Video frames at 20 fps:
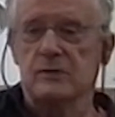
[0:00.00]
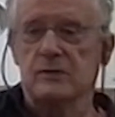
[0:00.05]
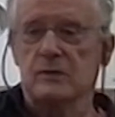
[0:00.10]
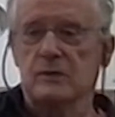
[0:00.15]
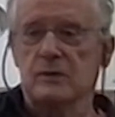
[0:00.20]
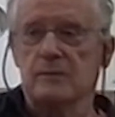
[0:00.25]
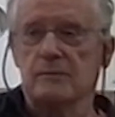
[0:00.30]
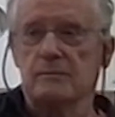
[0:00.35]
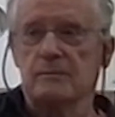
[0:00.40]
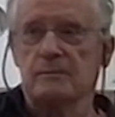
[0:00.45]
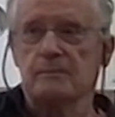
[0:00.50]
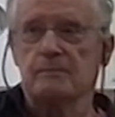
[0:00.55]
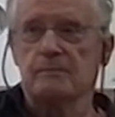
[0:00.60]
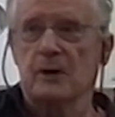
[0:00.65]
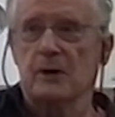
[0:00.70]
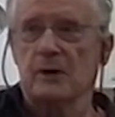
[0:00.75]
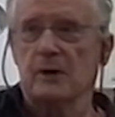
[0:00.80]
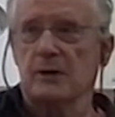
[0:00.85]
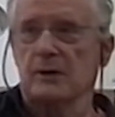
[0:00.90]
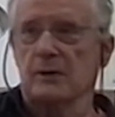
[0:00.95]
with
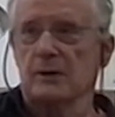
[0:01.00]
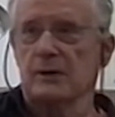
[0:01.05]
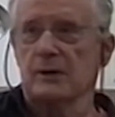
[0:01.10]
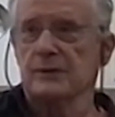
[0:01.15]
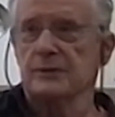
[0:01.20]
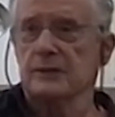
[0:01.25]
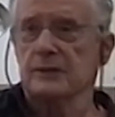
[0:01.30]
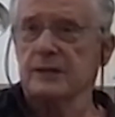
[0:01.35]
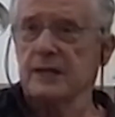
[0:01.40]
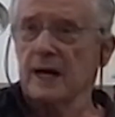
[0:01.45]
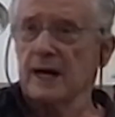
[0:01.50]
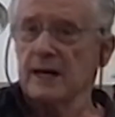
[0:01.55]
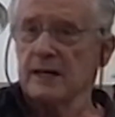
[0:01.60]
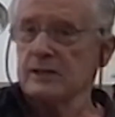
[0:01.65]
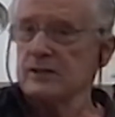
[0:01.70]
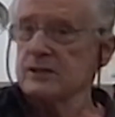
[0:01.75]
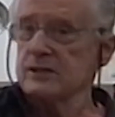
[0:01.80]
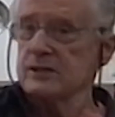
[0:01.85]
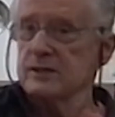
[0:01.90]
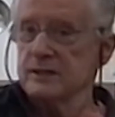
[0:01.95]
particles
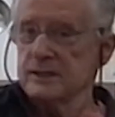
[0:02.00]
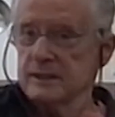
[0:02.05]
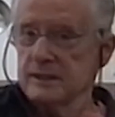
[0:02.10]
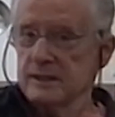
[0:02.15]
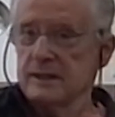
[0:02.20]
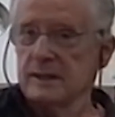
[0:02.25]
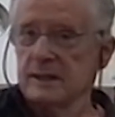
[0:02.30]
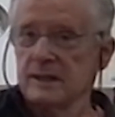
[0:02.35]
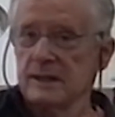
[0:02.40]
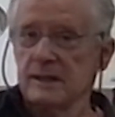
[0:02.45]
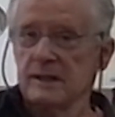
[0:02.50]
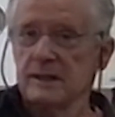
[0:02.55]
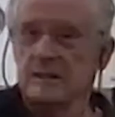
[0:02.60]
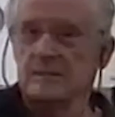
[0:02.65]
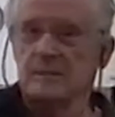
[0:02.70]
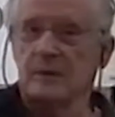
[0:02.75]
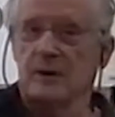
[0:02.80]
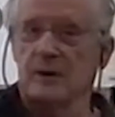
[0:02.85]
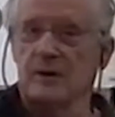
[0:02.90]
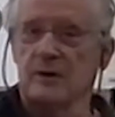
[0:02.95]
attached.
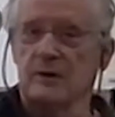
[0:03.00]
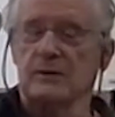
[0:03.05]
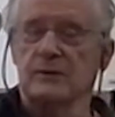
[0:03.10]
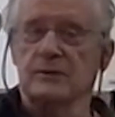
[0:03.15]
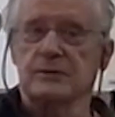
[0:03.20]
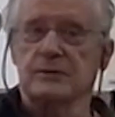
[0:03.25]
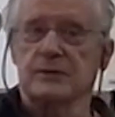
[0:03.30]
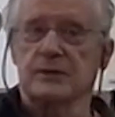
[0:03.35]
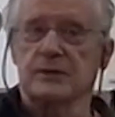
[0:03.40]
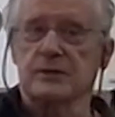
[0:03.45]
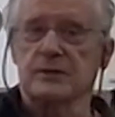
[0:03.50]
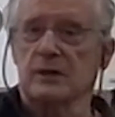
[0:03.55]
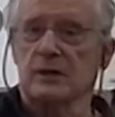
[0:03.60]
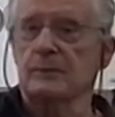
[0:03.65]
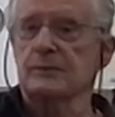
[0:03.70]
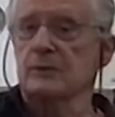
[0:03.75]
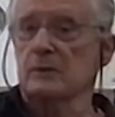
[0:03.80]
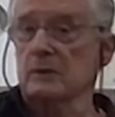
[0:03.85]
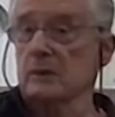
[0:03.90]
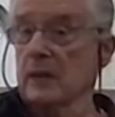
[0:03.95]
And the particles are
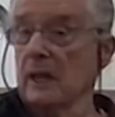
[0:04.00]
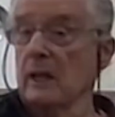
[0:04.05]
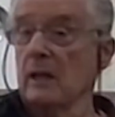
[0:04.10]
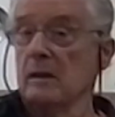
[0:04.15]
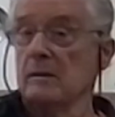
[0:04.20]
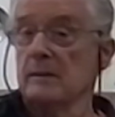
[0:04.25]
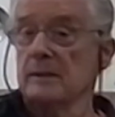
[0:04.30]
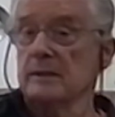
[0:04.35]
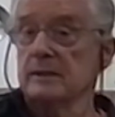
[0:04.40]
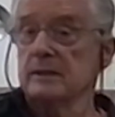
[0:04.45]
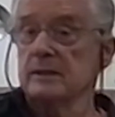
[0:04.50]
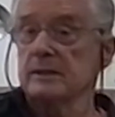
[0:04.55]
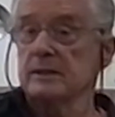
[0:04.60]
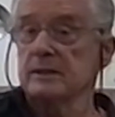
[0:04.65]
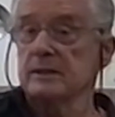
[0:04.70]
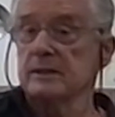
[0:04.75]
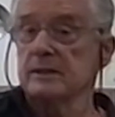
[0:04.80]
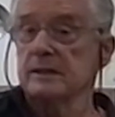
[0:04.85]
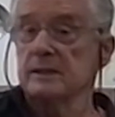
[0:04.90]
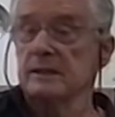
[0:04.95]
sculptural
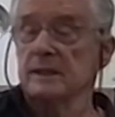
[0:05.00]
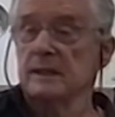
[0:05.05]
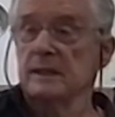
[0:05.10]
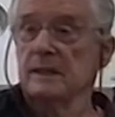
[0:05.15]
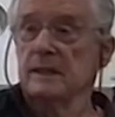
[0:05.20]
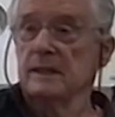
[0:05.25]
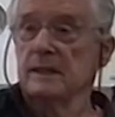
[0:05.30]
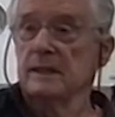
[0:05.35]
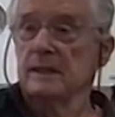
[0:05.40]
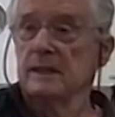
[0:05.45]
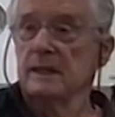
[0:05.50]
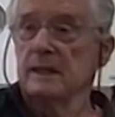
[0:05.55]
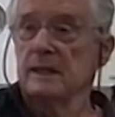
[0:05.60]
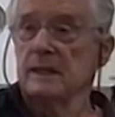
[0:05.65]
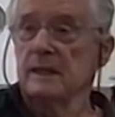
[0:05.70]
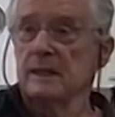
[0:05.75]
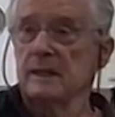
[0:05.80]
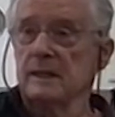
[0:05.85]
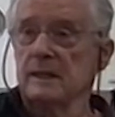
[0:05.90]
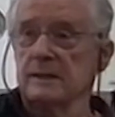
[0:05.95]
elements.
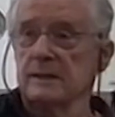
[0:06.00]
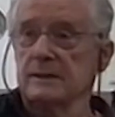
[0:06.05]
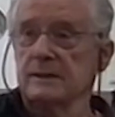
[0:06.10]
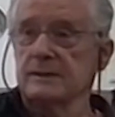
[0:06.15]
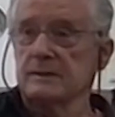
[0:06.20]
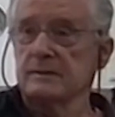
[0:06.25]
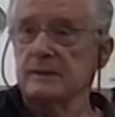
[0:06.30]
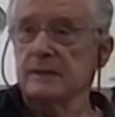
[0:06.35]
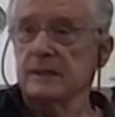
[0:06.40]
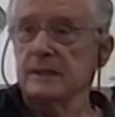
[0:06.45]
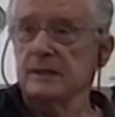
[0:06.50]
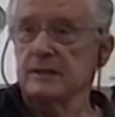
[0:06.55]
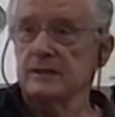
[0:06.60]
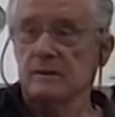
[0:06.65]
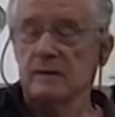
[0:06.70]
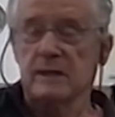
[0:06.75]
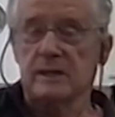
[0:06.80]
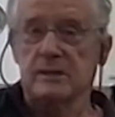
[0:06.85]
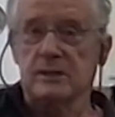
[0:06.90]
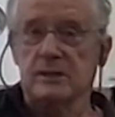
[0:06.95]
And to me, it's a
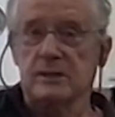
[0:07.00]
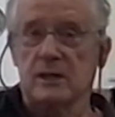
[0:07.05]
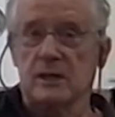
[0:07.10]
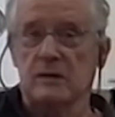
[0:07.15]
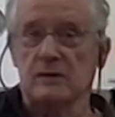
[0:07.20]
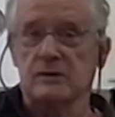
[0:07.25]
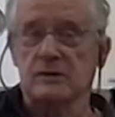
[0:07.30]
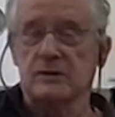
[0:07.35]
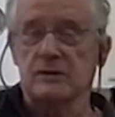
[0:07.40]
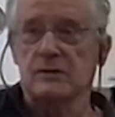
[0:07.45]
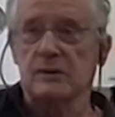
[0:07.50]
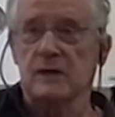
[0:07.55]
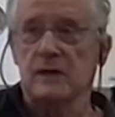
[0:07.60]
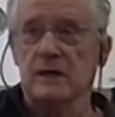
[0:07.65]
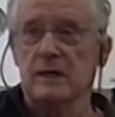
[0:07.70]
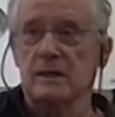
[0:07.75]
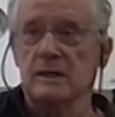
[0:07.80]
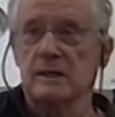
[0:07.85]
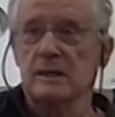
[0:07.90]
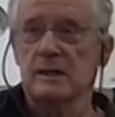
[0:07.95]
great challenge to try
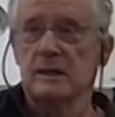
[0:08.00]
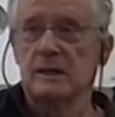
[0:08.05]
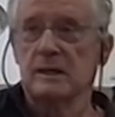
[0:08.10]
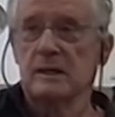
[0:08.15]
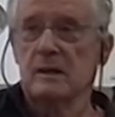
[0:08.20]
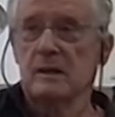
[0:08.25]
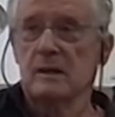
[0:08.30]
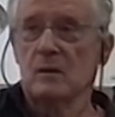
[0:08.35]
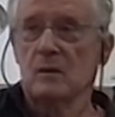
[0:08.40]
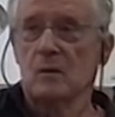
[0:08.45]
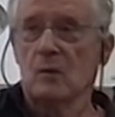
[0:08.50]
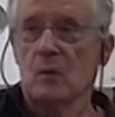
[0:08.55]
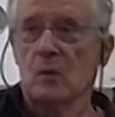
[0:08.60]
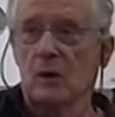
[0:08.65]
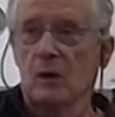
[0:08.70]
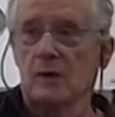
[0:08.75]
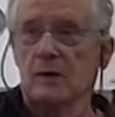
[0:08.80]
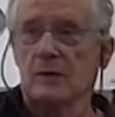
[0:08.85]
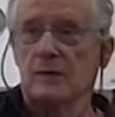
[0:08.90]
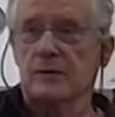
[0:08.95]
and
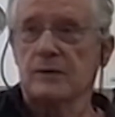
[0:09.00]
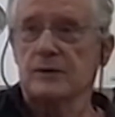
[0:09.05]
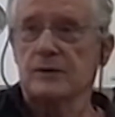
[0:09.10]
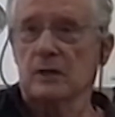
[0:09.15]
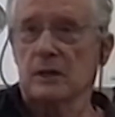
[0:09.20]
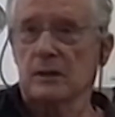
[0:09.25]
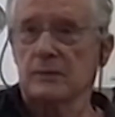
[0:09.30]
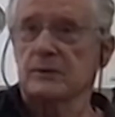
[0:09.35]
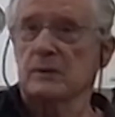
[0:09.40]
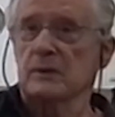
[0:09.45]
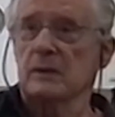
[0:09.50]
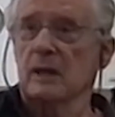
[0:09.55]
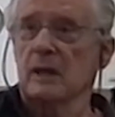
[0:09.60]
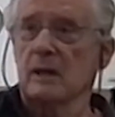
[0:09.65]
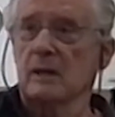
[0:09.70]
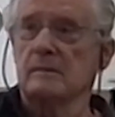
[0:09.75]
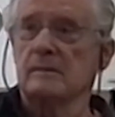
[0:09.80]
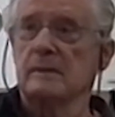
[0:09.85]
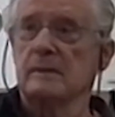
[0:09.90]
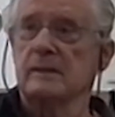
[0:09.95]
work the sculptural
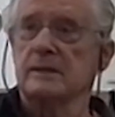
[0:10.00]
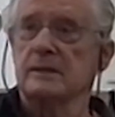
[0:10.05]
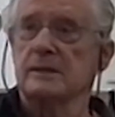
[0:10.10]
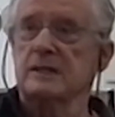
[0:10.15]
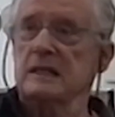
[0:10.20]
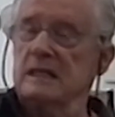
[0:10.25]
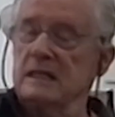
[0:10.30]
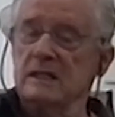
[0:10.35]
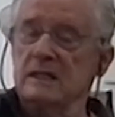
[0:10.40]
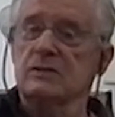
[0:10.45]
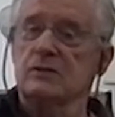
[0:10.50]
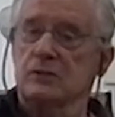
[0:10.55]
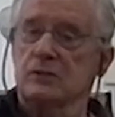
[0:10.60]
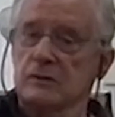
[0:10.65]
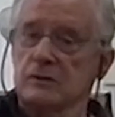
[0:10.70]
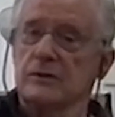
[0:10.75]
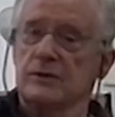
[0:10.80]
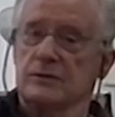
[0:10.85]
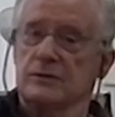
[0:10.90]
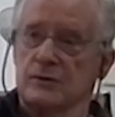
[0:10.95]
elements
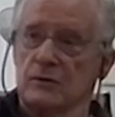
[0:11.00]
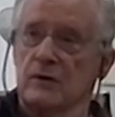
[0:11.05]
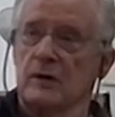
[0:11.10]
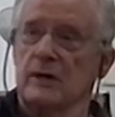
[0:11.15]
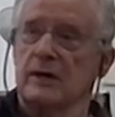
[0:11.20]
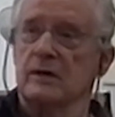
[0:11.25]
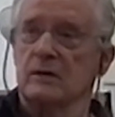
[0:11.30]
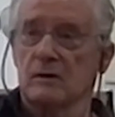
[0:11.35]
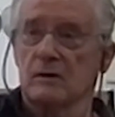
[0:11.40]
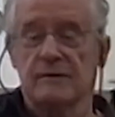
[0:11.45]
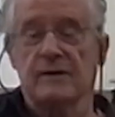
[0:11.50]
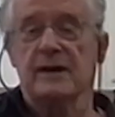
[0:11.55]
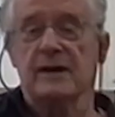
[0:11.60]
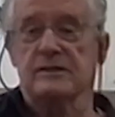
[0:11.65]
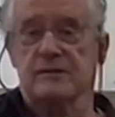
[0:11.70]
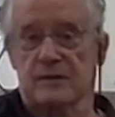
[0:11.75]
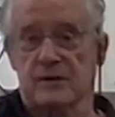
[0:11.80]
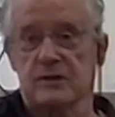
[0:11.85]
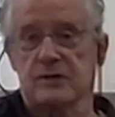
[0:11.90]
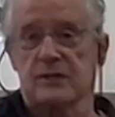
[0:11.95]
into the drawing or
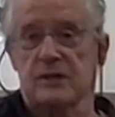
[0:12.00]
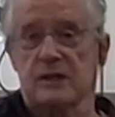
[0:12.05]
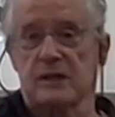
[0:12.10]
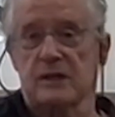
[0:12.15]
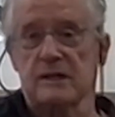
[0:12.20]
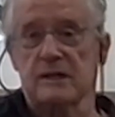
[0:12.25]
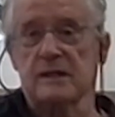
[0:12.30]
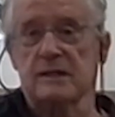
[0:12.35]
vice versa.